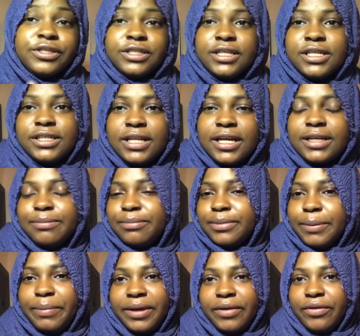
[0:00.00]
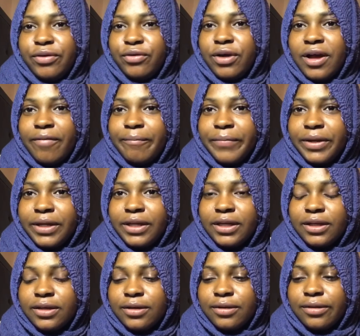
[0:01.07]
reason is like the parents don't have
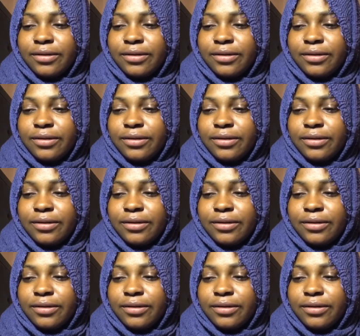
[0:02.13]
money,